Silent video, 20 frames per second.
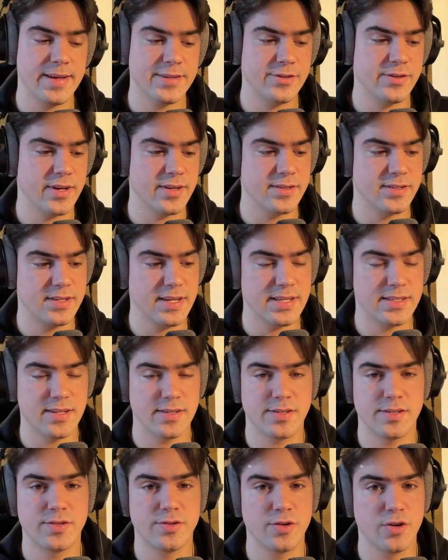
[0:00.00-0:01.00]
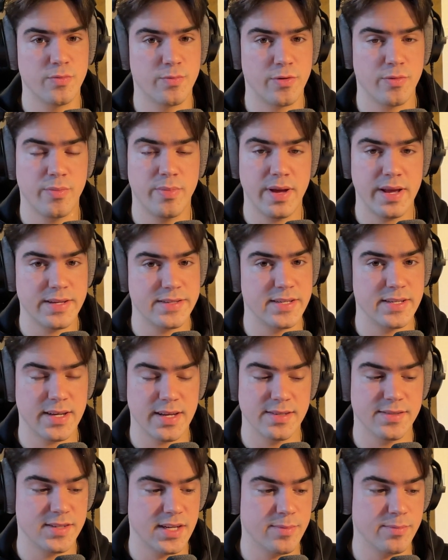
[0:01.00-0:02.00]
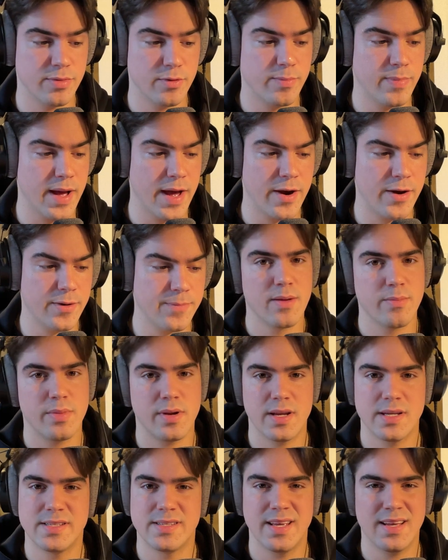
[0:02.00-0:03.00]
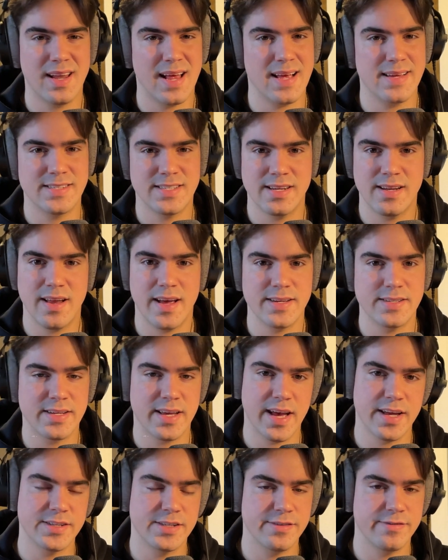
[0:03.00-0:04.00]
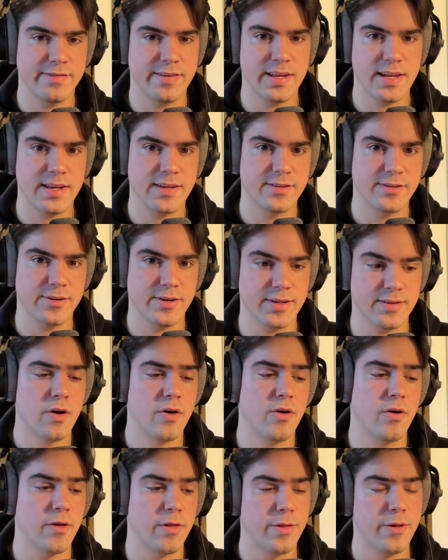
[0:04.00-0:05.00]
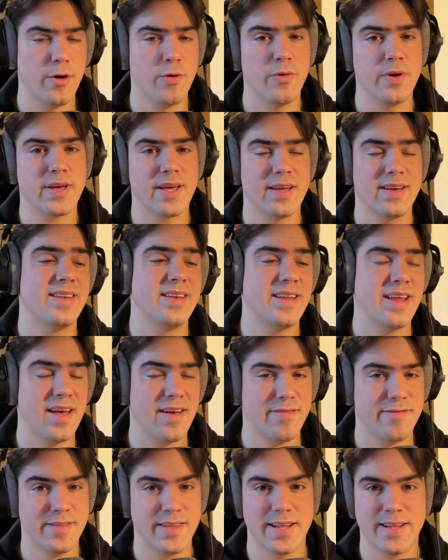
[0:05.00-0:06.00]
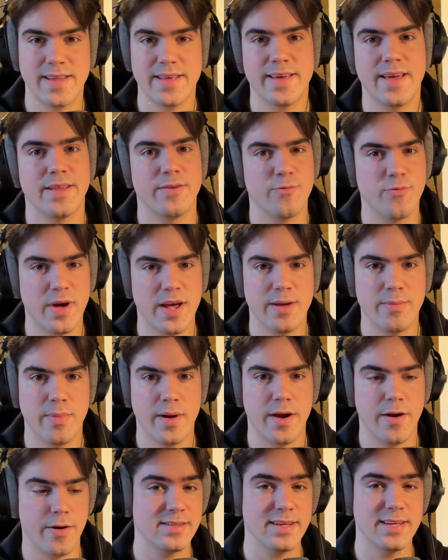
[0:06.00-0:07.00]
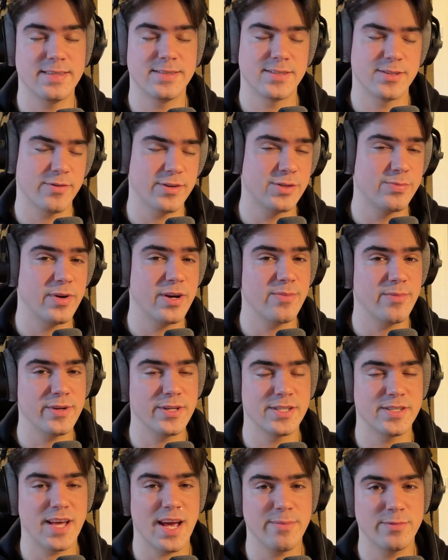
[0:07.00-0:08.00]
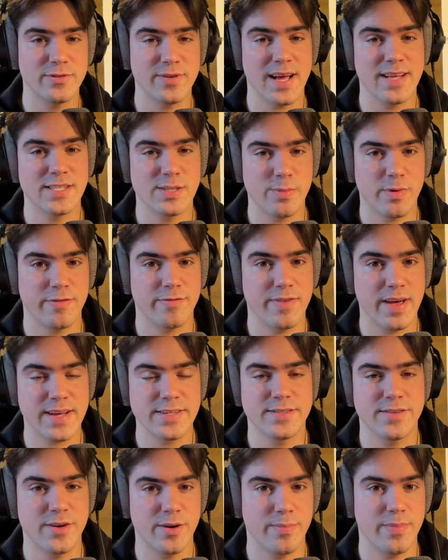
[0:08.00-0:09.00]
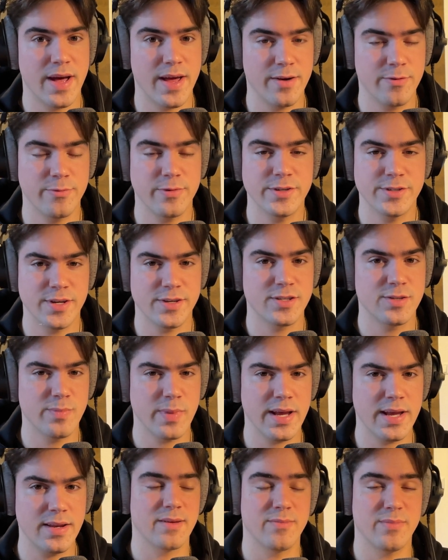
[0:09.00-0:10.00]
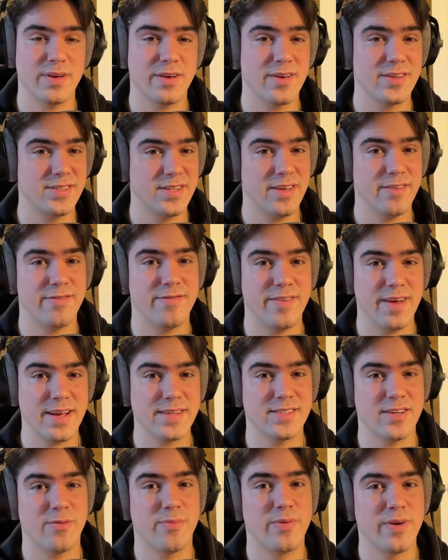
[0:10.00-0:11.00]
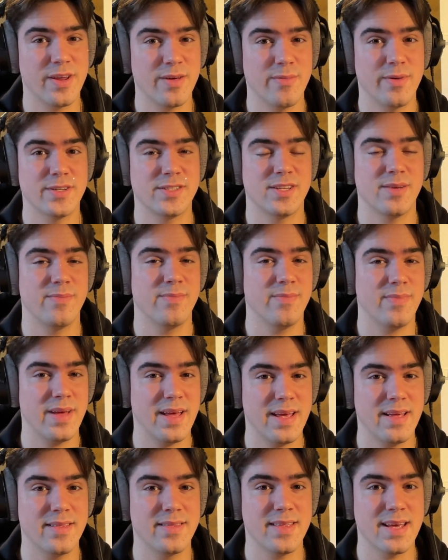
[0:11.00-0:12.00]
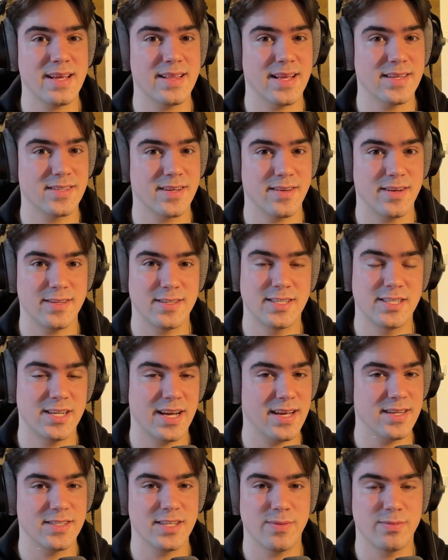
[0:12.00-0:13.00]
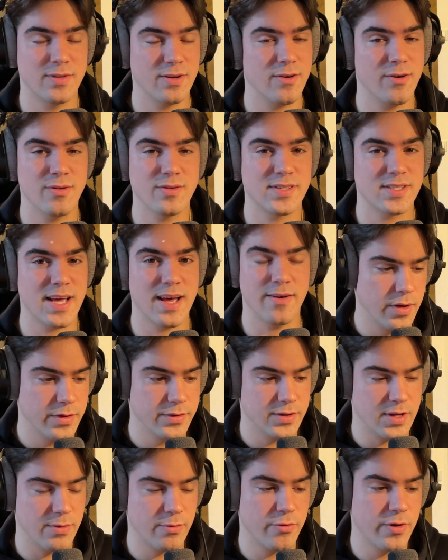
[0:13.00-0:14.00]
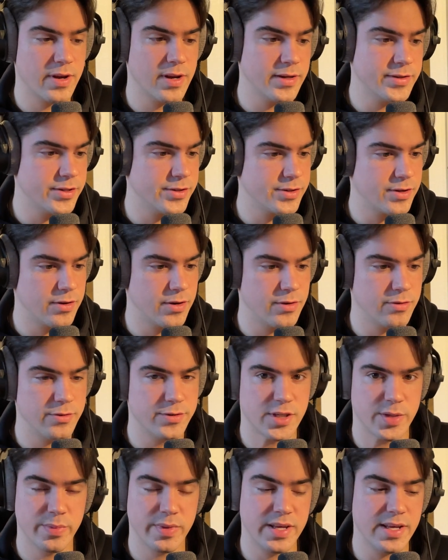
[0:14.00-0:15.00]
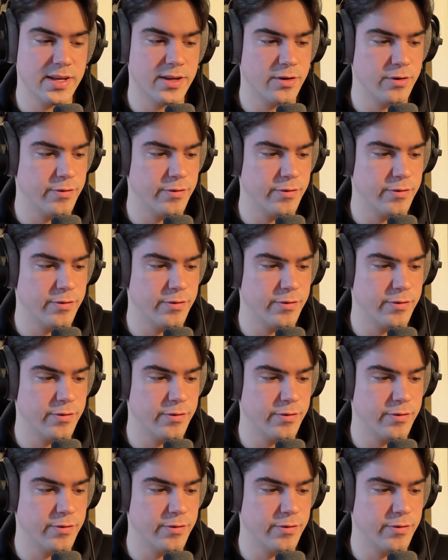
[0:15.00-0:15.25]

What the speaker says: you can see, it's a super basic and simple pattern, but it still has a nice catchy feeling to it. Although it can definitely get way better. So it's pretty much time to add some effects to the pattern we just made, because the effects are pretty much the main thing that's going to change up the whole sound. So I'm quickly just going to do some EQ